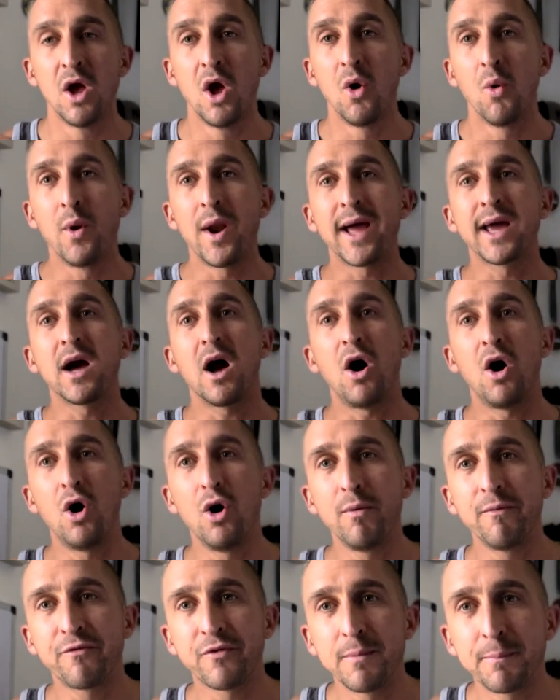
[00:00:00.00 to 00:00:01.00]
When I got
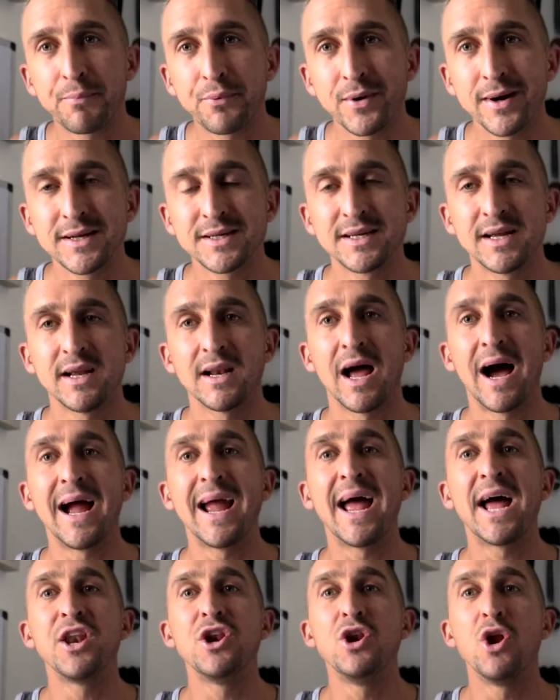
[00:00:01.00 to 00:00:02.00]
home from prison, I
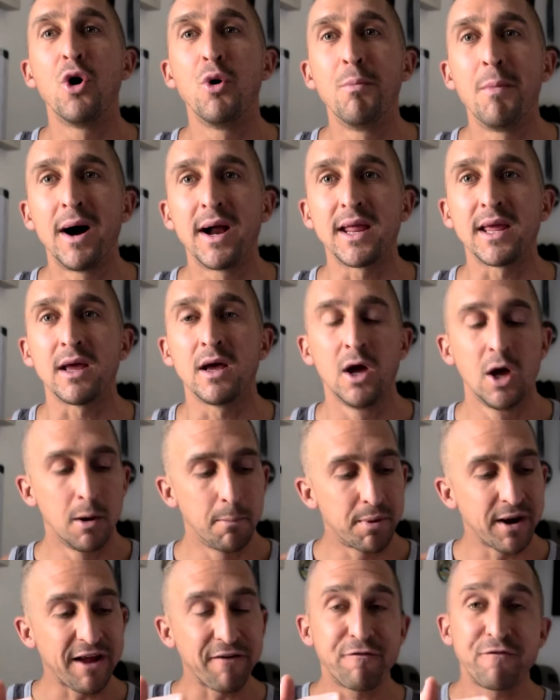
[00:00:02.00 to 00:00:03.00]
had no money,
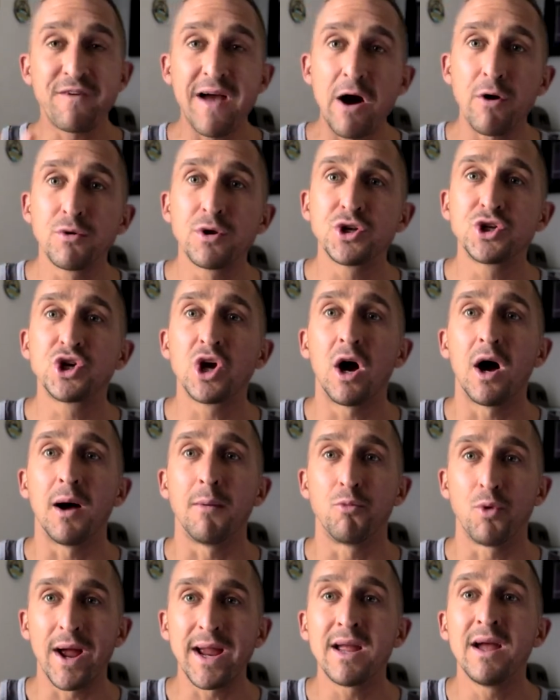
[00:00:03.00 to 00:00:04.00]
but I found a
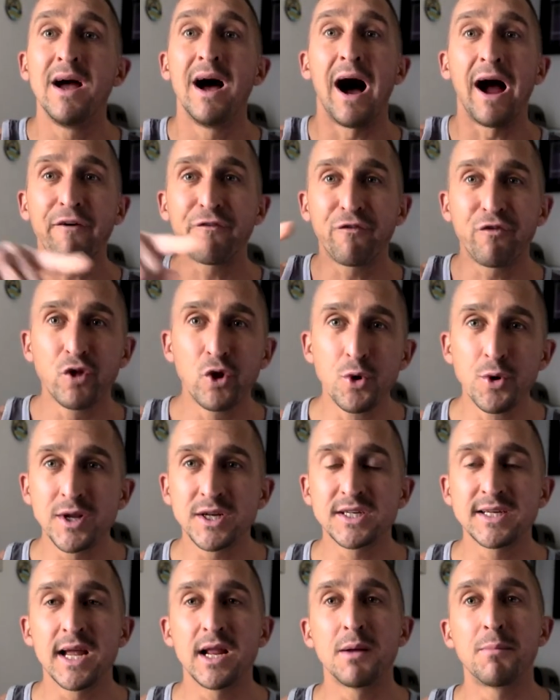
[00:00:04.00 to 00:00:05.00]
job, right? I flew into
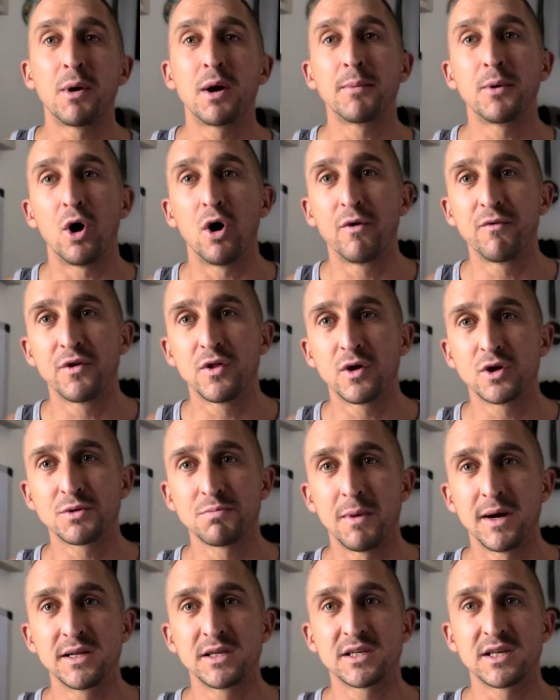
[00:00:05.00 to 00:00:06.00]
Santa Barbara over those
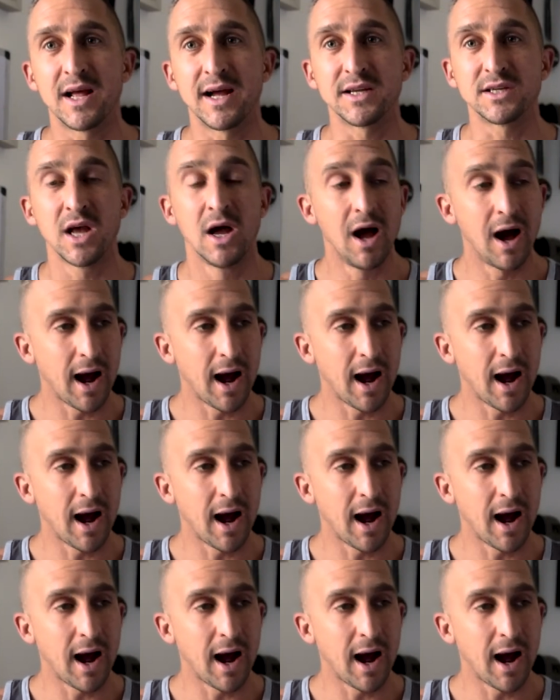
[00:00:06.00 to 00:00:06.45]
mudslides.